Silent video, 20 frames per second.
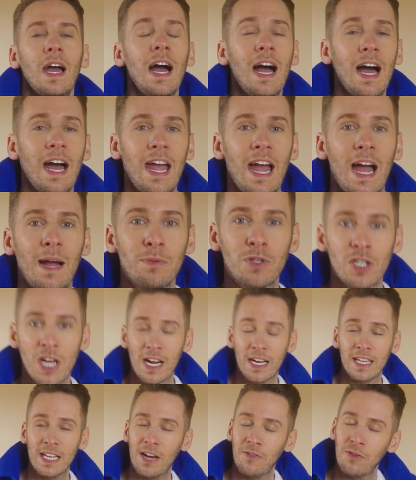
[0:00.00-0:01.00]
Hi, I'm
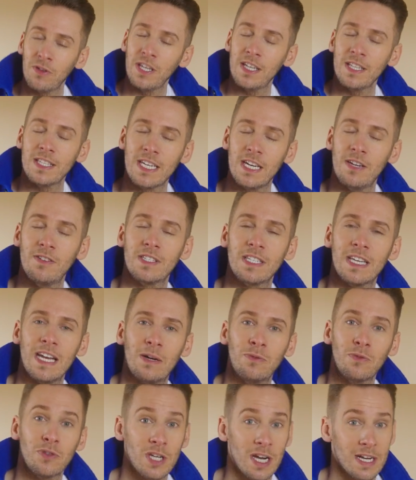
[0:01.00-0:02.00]
Jack and I run the interiors
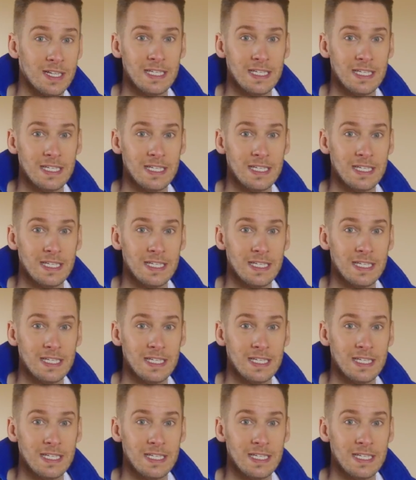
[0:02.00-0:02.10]
account Jack